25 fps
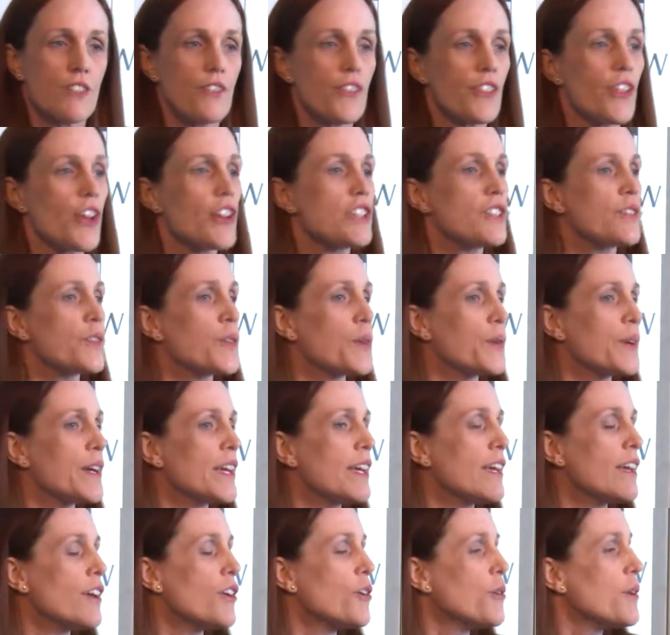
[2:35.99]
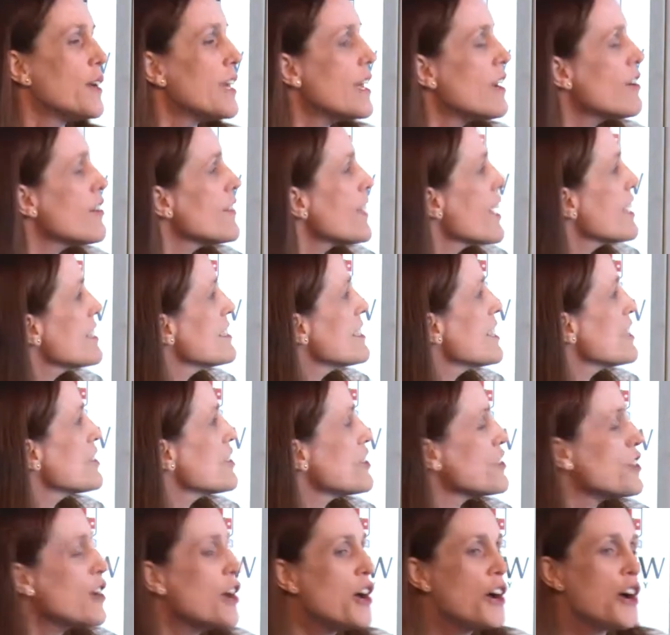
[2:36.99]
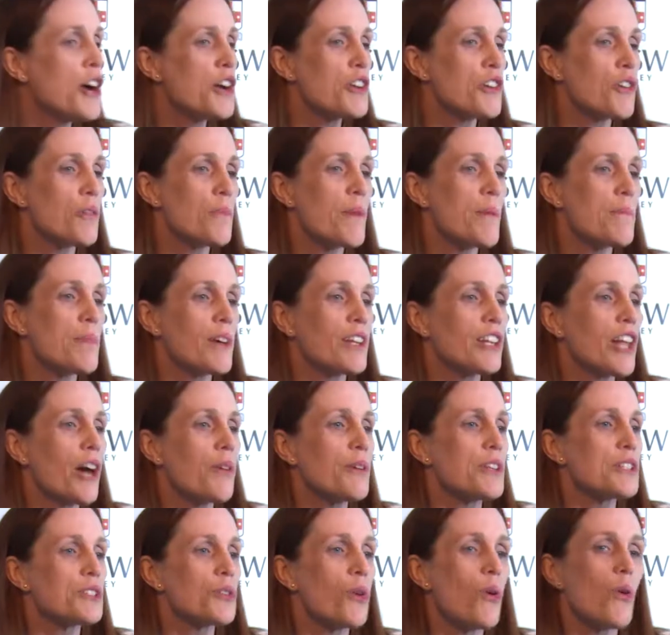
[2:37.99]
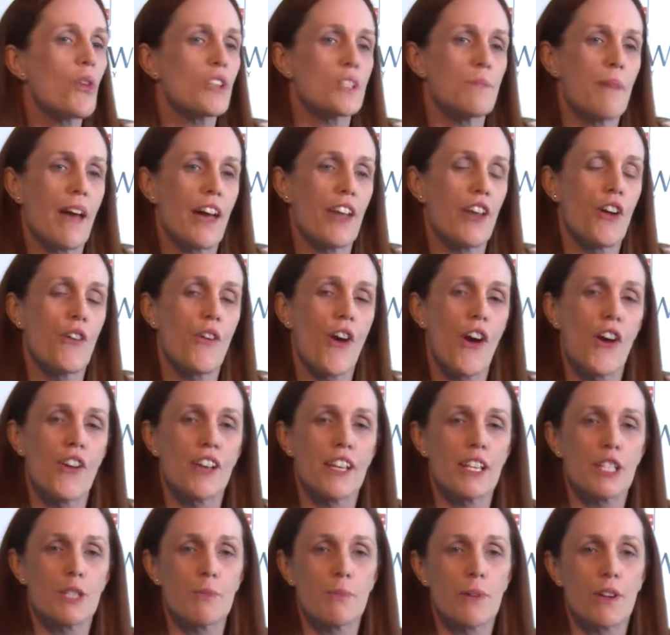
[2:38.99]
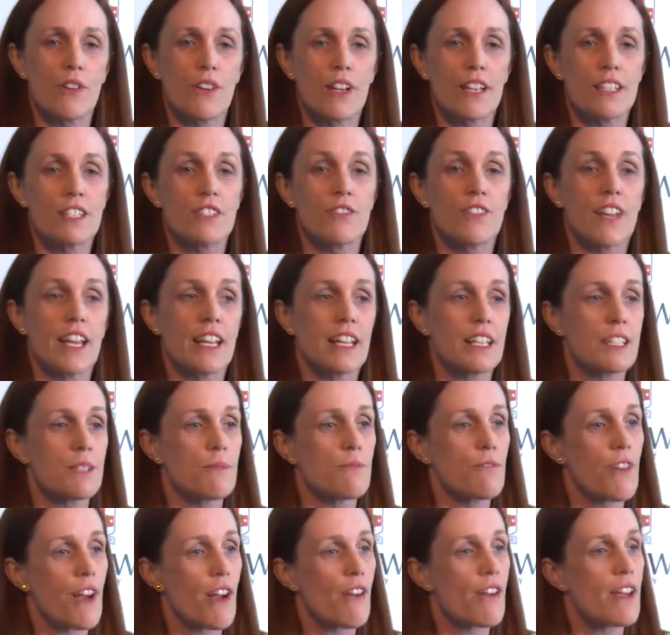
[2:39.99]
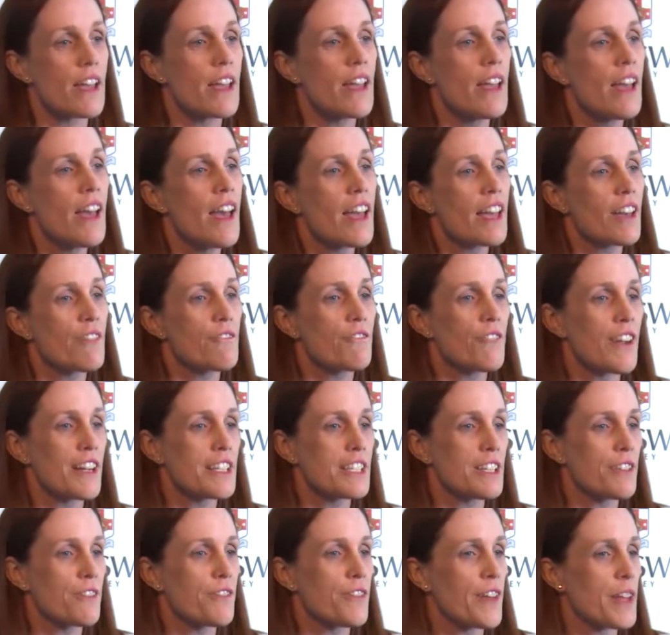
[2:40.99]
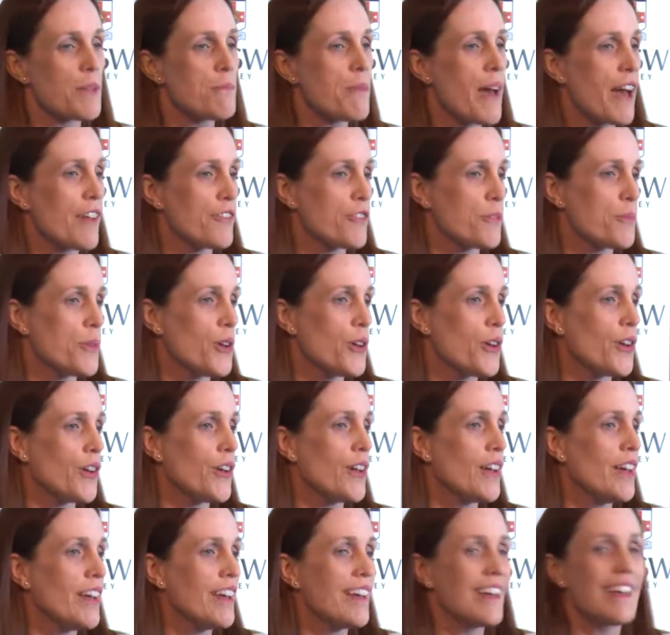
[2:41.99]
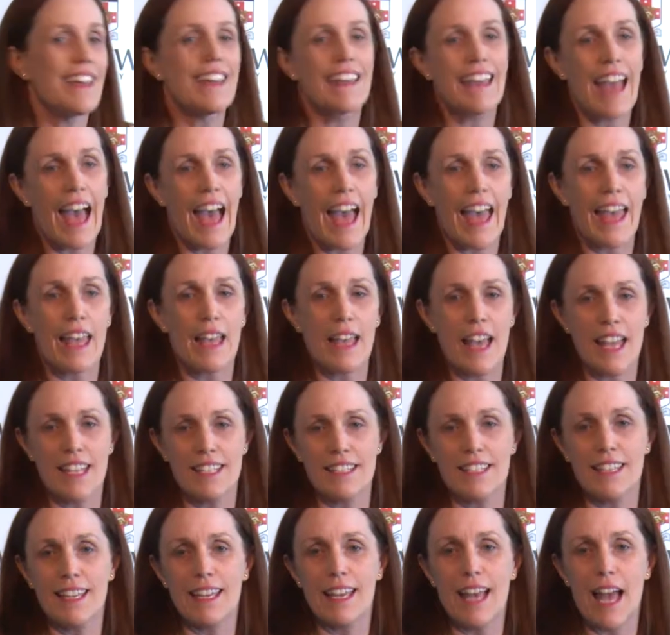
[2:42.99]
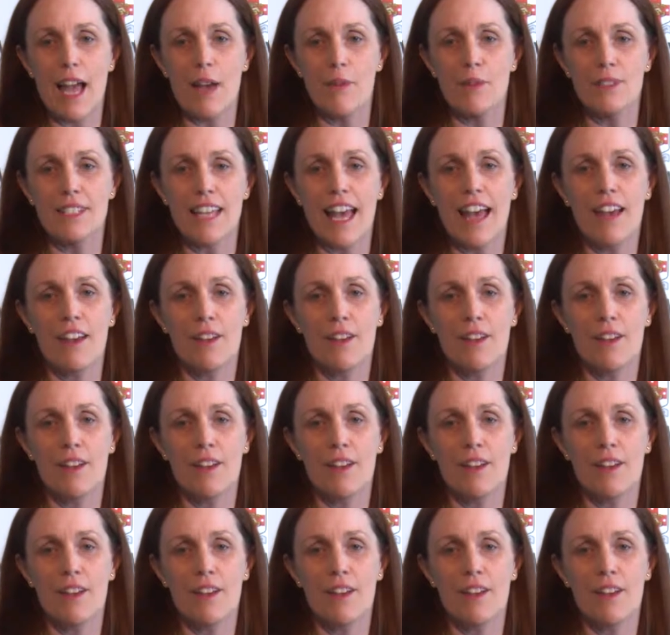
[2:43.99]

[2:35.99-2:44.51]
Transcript: And for those of you who were here at that session, you remember Chloe talked about her own experience of getting some very confronting feedback from her EA as the EA was